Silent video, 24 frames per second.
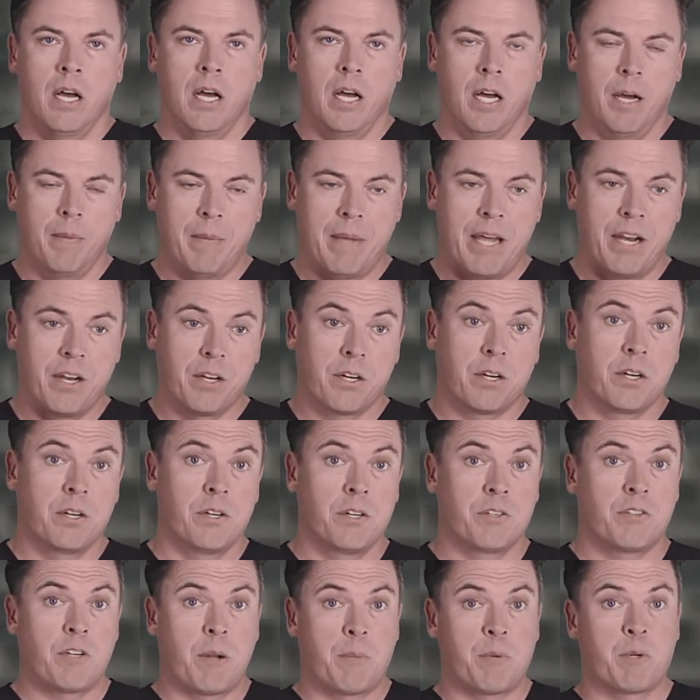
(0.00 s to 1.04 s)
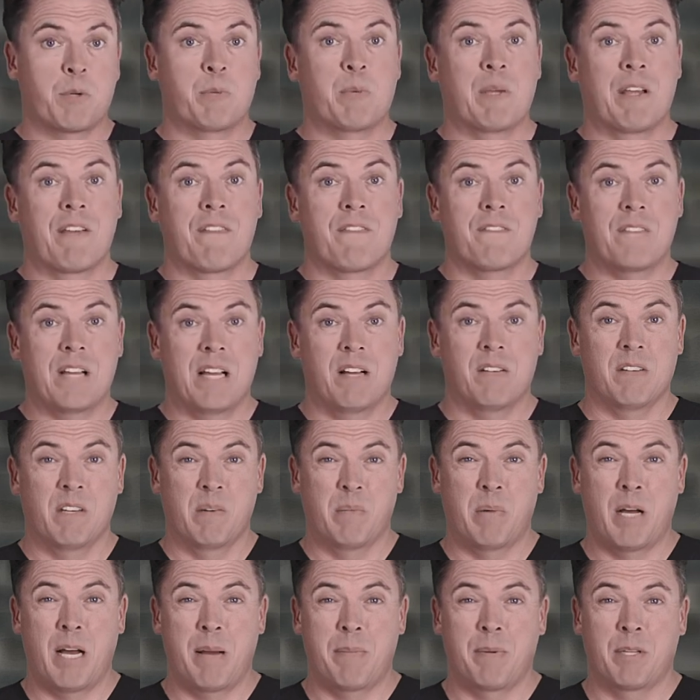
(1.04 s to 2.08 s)
endocrine disruptors being found in
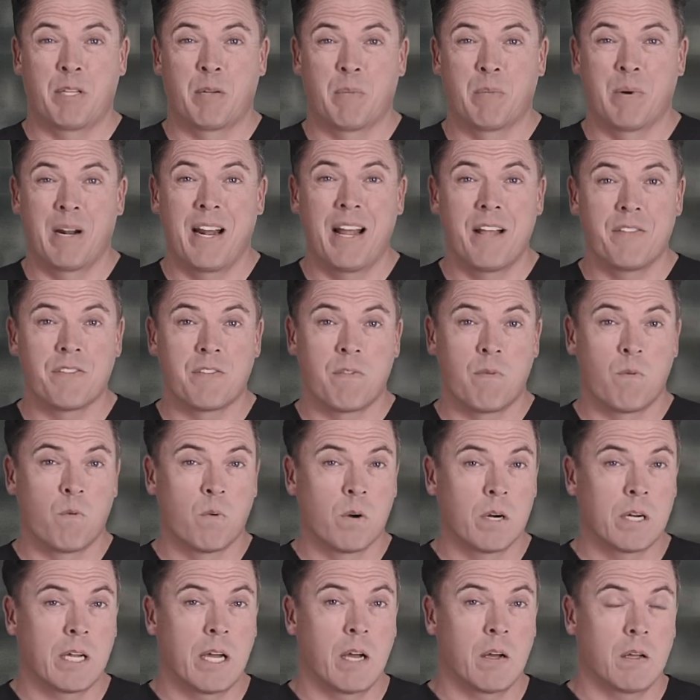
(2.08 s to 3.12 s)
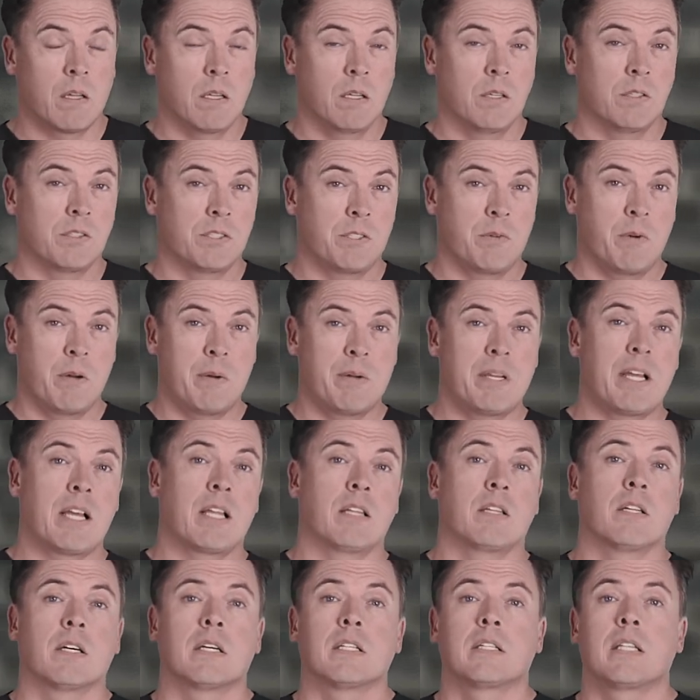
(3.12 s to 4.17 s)
popular brands of workout clothes. You wanna take
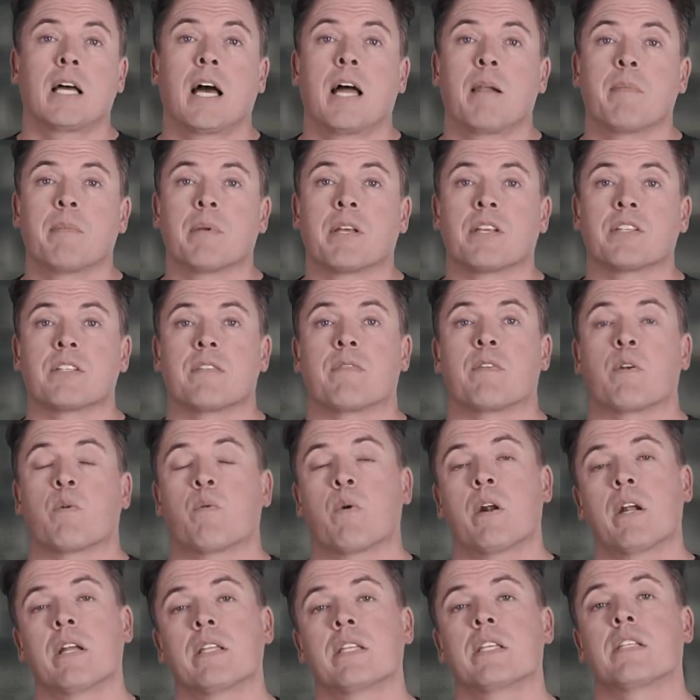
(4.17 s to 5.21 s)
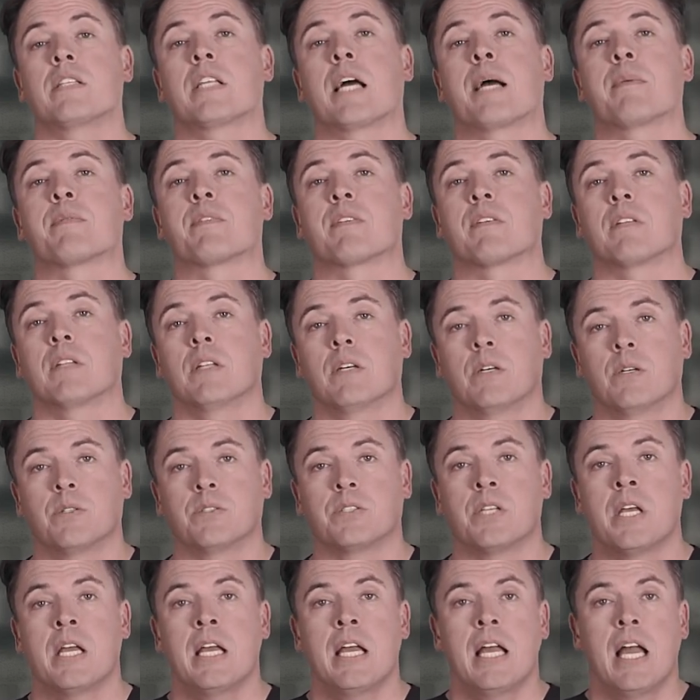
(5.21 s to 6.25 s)
a look at that, because if you're wearing these types of
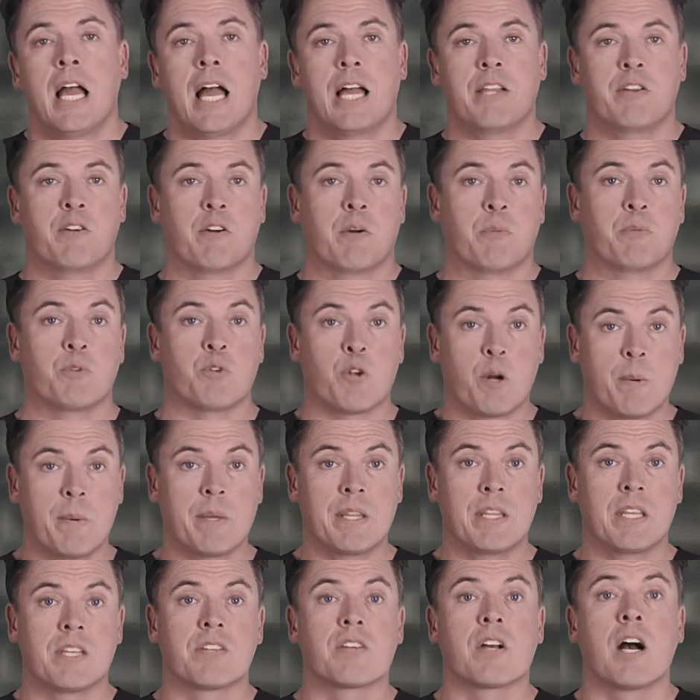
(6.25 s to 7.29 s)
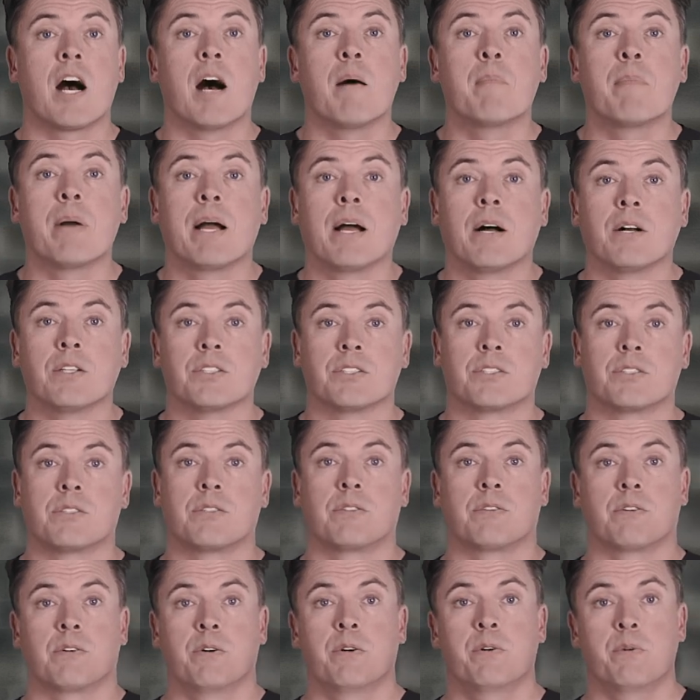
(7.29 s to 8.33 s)
clothes and you're absorbing these compounds
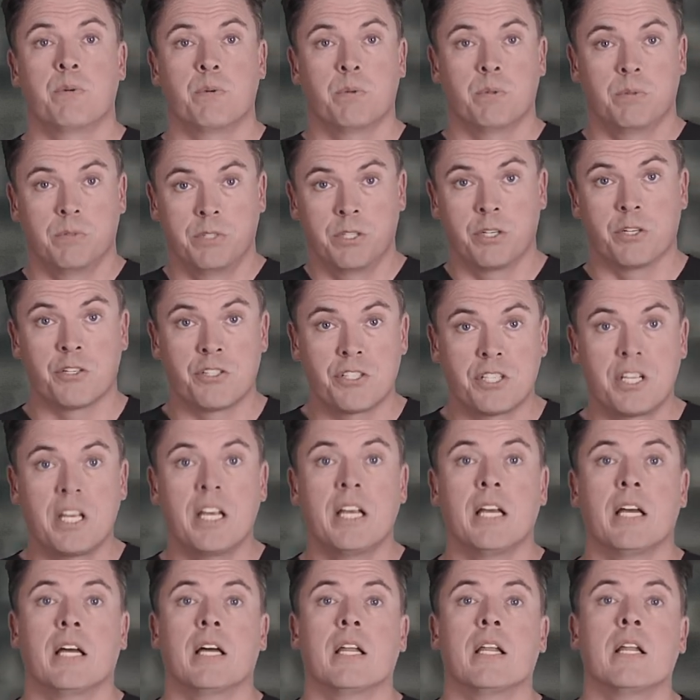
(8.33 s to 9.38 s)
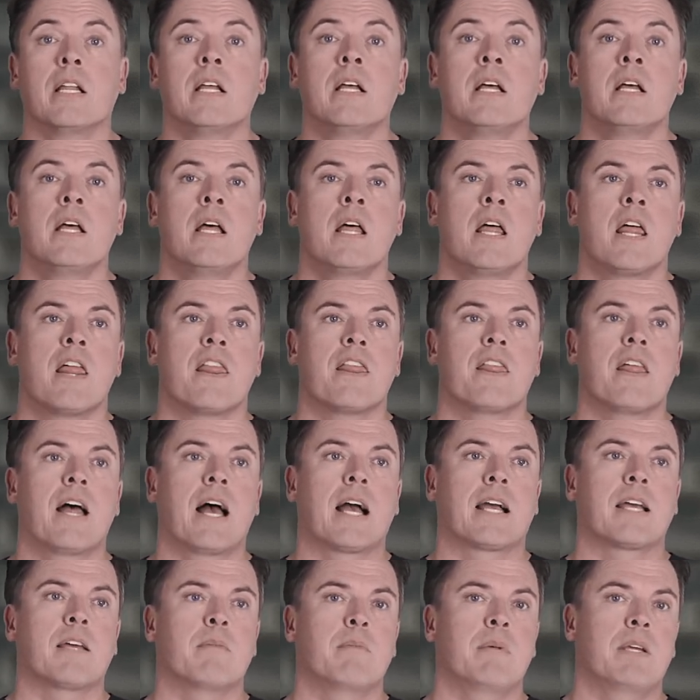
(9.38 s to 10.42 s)
through your skin,
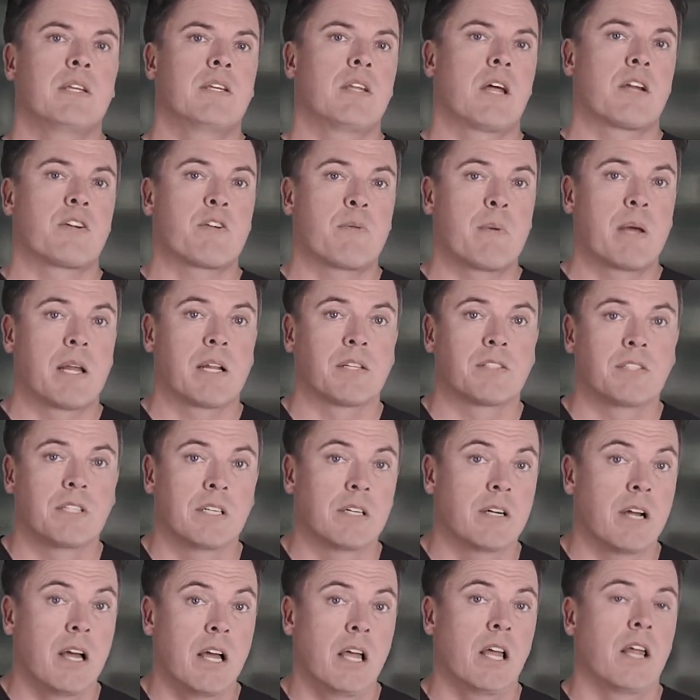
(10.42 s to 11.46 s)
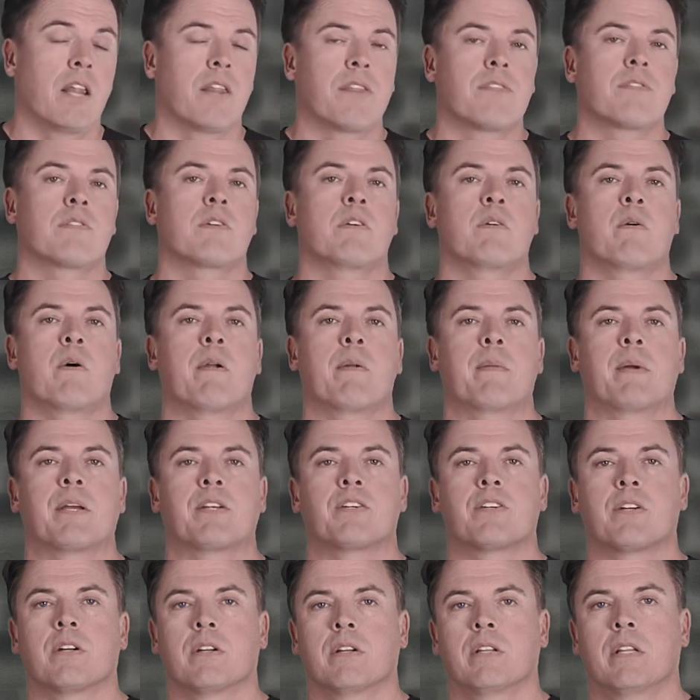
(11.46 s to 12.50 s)
that can be detrimental to your health. So you wanna make
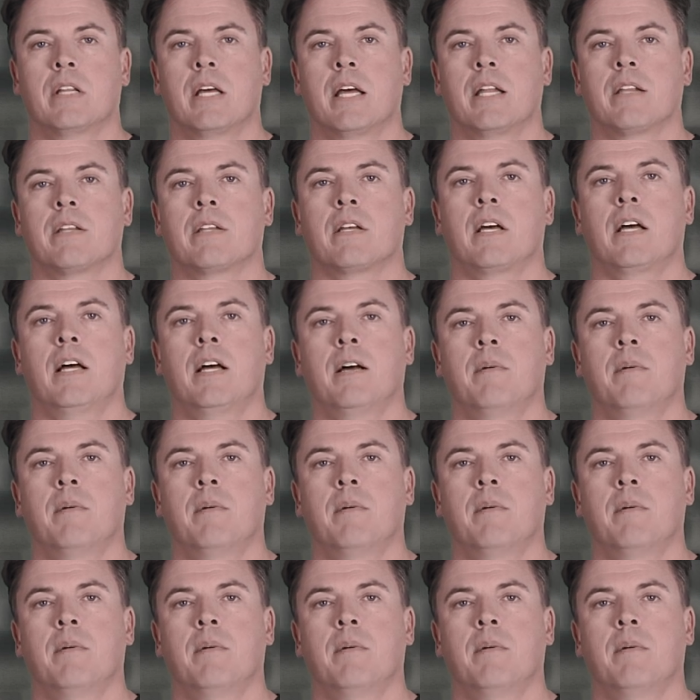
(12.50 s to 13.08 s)
sure that